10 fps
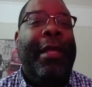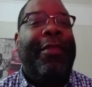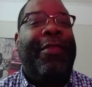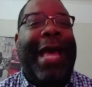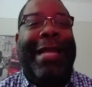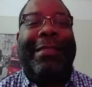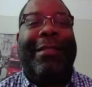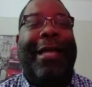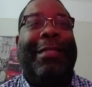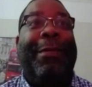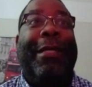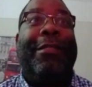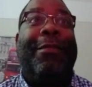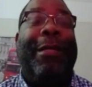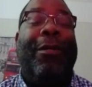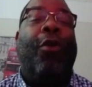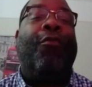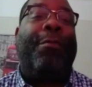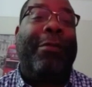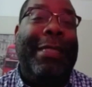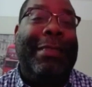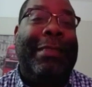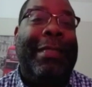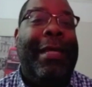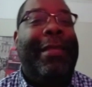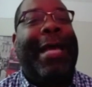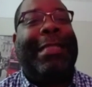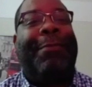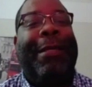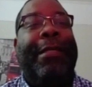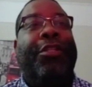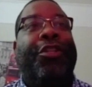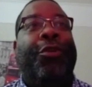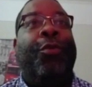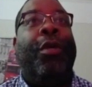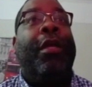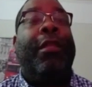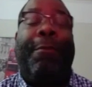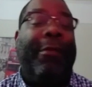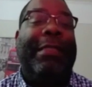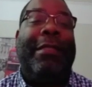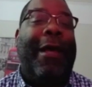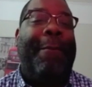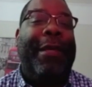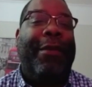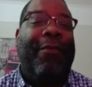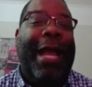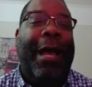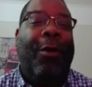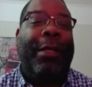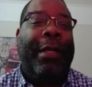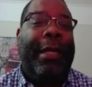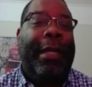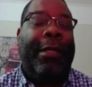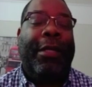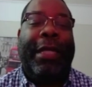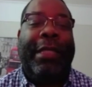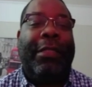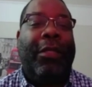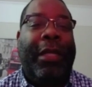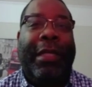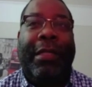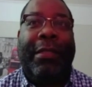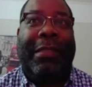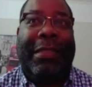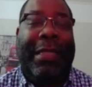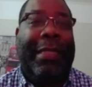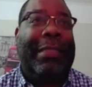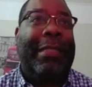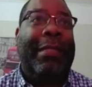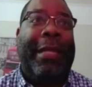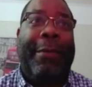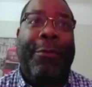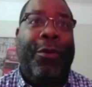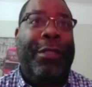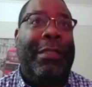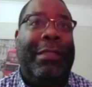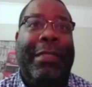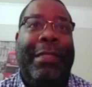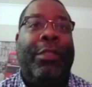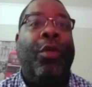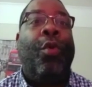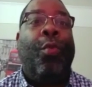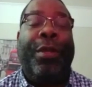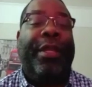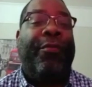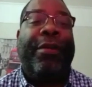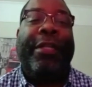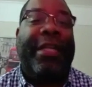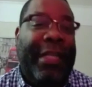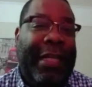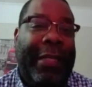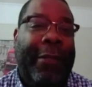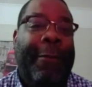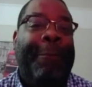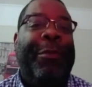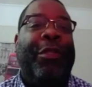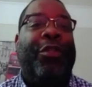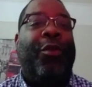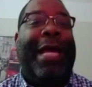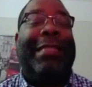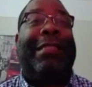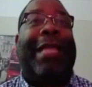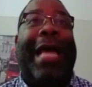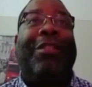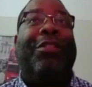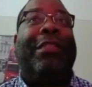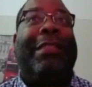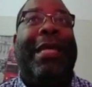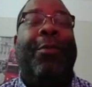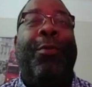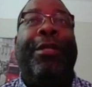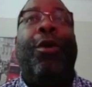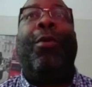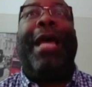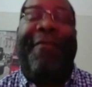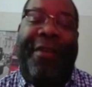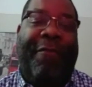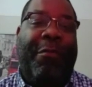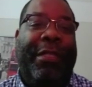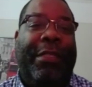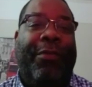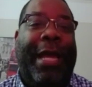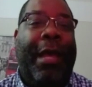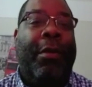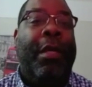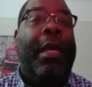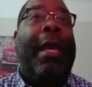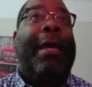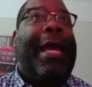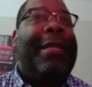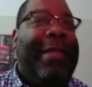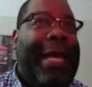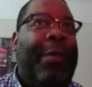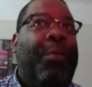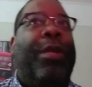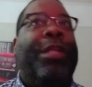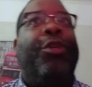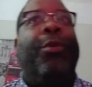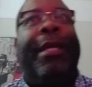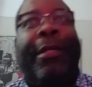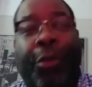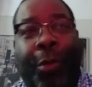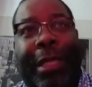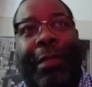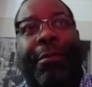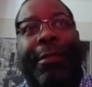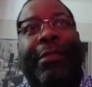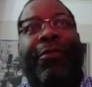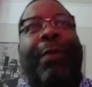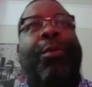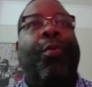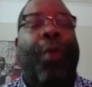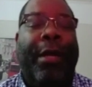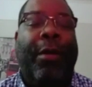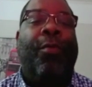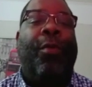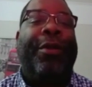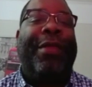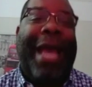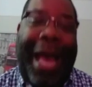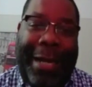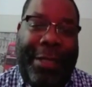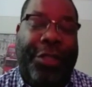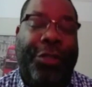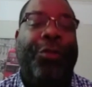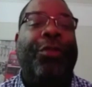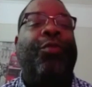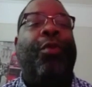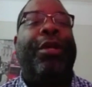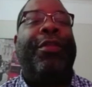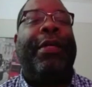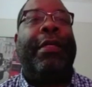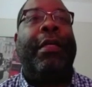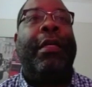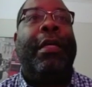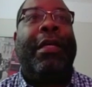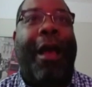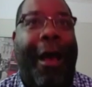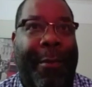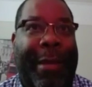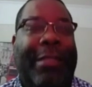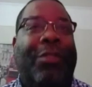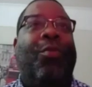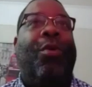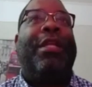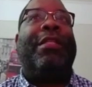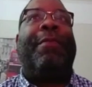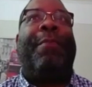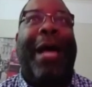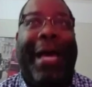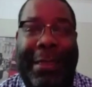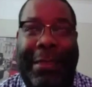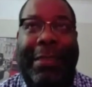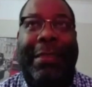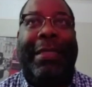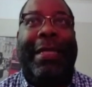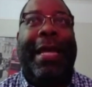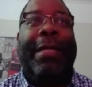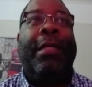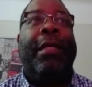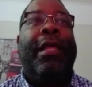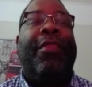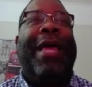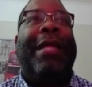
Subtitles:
that is not speaking to being over-policed. That's speaking to the police not being around in cities and neighborhoods and cities when they're really needed. So that's actually saying we don't have enough police around. And then when you do get the police around, well, what are the attitudes? What are the comments? What are the biases, again, that